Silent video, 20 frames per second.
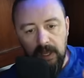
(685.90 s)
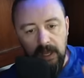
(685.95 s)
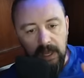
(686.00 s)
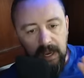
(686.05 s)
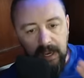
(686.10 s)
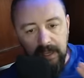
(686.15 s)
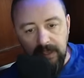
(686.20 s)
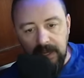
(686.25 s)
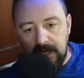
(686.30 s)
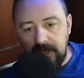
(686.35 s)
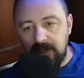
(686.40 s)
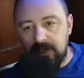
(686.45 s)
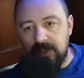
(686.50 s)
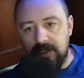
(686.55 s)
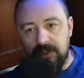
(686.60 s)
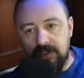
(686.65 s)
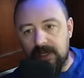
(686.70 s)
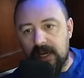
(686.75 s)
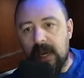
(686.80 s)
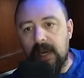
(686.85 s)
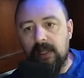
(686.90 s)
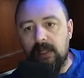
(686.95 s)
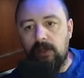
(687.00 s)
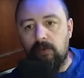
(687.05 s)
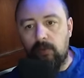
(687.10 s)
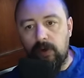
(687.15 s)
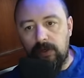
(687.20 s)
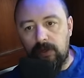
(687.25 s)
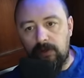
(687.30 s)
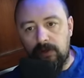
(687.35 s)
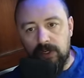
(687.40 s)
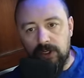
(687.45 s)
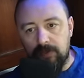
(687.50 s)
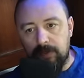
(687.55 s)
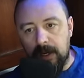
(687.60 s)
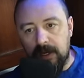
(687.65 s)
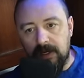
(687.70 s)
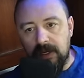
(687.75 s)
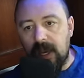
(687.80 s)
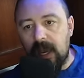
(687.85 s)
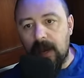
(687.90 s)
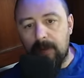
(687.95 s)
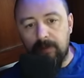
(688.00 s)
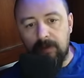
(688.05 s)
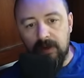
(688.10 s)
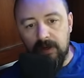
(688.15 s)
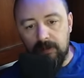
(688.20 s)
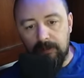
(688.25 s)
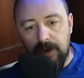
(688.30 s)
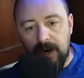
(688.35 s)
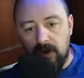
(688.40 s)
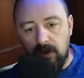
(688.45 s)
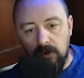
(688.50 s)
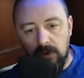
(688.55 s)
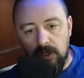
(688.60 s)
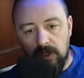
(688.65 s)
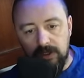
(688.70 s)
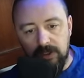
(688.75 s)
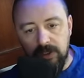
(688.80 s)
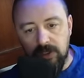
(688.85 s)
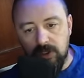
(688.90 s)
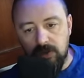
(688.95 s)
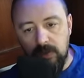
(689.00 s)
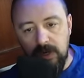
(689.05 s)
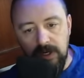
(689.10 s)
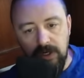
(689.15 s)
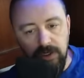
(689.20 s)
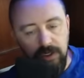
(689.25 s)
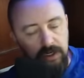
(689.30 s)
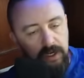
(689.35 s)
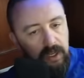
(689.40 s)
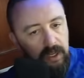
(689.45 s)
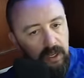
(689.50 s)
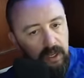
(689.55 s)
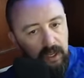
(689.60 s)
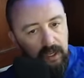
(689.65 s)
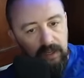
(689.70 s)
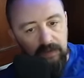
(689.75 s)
And that is exactly what you'd expect to happen in a power loss situation. You've